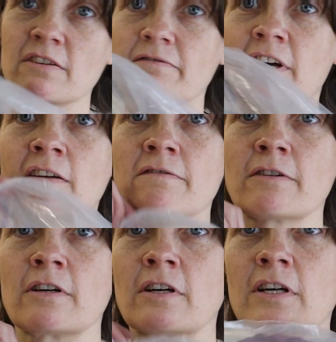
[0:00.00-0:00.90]
fun
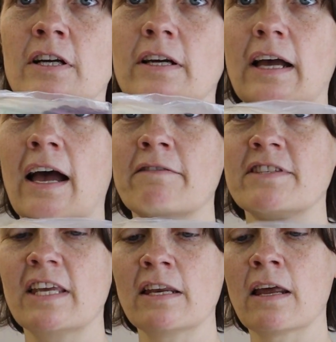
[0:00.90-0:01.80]
fur. I've
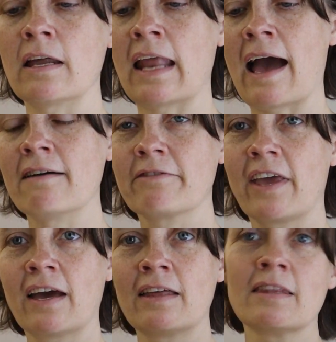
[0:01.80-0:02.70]
seen an
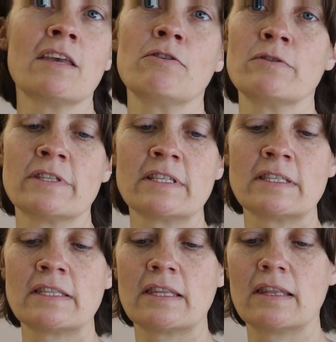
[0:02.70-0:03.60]
Afghan that uses